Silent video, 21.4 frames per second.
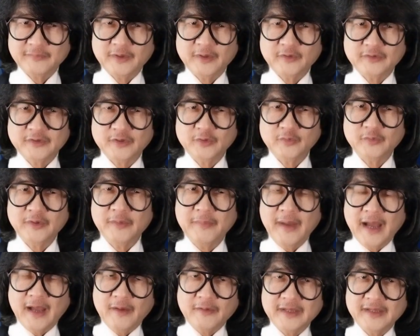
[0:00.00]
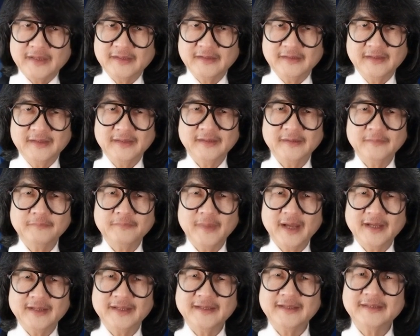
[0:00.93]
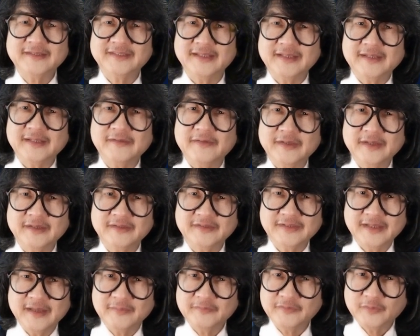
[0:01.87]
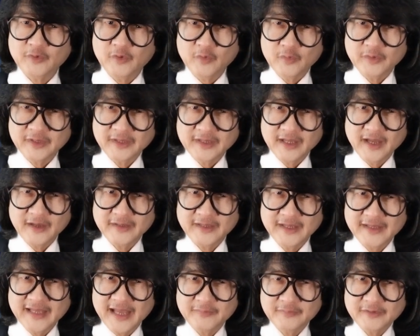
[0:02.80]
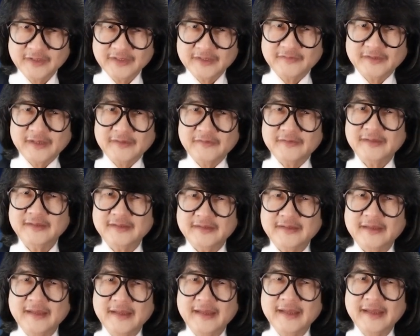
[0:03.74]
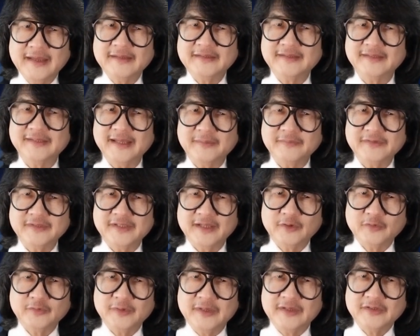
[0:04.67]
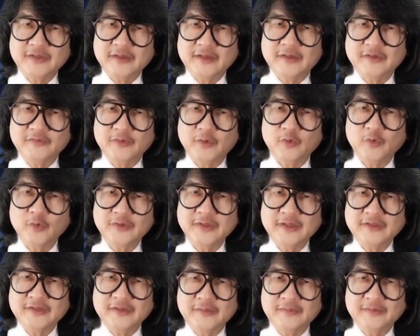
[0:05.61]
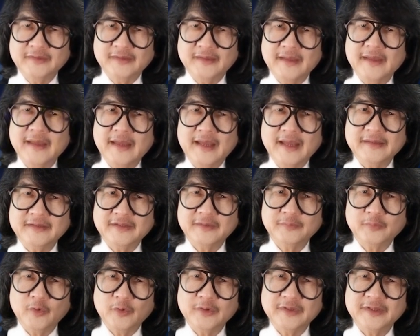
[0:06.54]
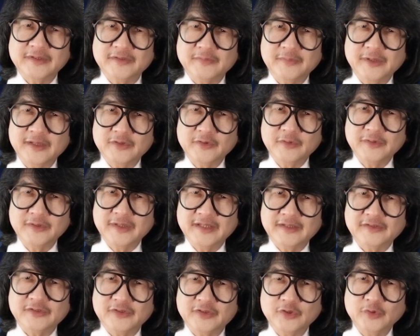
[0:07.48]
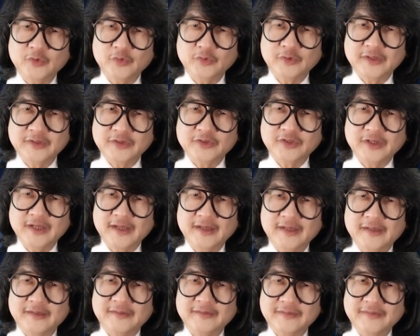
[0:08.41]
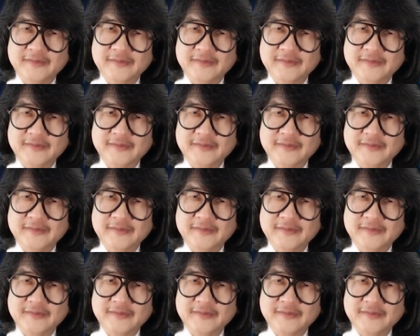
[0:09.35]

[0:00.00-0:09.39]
MOU with Baoding, marking a significant step forward in our collaborative efforts in stem cell research for autism and supporting special needs children in China.